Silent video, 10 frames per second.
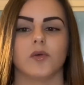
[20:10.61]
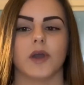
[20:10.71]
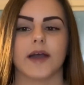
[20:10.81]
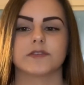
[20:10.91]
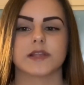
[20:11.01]

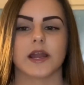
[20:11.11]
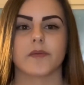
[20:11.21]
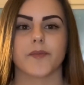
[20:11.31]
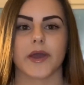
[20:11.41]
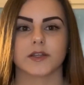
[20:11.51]
After that, I
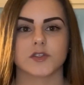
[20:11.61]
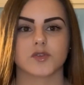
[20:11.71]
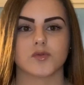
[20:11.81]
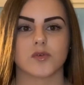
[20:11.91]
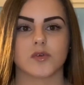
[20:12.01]
went back to
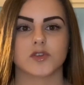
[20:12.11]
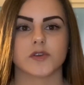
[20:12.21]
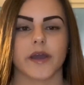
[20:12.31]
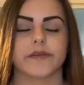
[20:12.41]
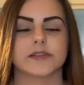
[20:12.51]
school, so
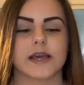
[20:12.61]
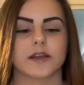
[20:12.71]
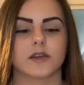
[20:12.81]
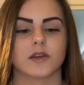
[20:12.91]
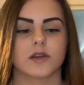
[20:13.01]
I was
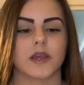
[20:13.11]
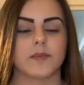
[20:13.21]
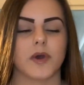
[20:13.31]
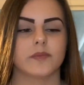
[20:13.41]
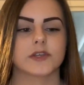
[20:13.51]

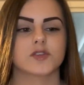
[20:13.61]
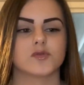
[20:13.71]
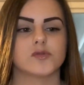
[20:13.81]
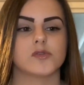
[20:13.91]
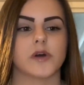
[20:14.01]
in public
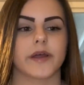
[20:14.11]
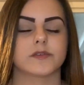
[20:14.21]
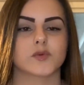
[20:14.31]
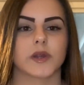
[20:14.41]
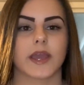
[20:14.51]
school, I
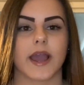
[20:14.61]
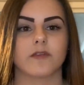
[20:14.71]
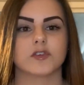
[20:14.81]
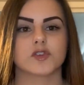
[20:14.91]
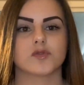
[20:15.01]
was working
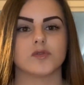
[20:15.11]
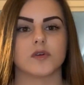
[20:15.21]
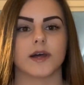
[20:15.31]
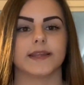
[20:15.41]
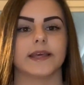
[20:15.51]
after
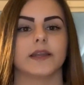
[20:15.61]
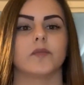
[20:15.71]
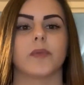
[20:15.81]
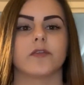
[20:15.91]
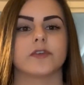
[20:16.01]
school, and
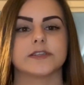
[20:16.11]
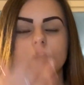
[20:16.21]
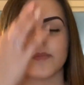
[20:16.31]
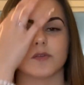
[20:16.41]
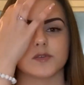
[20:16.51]
then my free
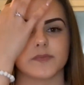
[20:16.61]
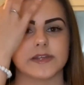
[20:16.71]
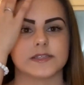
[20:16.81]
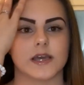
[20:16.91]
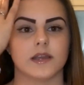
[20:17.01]
time I was with my
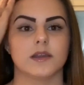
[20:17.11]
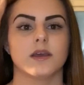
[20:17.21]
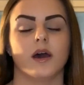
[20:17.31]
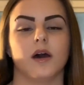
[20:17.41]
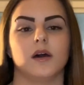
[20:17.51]
son.
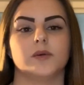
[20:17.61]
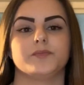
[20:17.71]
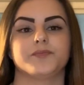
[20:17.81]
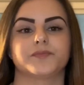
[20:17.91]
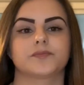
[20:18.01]

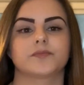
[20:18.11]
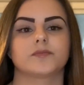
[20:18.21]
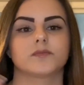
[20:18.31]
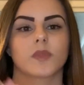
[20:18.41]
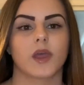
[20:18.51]

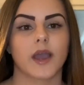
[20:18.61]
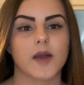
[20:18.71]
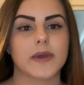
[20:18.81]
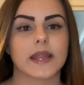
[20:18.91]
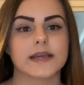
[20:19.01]
I
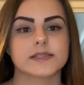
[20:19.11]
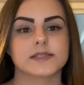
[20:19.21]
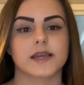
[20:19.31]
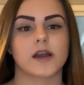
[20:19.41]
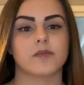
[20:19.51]
got my
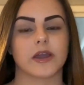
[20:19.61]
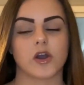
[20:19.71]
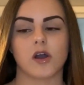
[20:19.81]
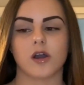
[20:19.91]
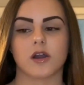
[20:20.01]
license, I got my
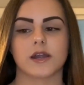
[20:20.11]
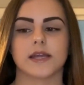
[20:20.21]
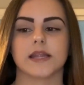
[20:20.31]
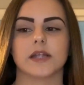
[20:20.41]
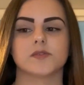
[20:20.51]
car,
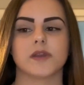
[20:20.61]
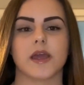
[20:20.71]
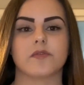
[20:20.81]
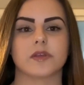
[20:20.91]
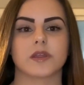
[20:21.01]
and that's when
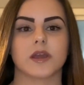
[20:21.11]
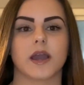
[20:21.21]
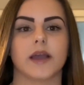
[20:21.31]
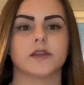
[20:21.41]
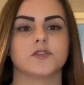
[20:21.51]
everything
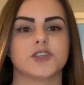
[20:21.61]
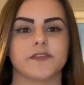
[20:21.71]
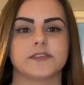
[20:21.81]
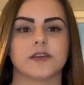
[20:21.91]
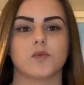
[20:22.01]
kind of shifted.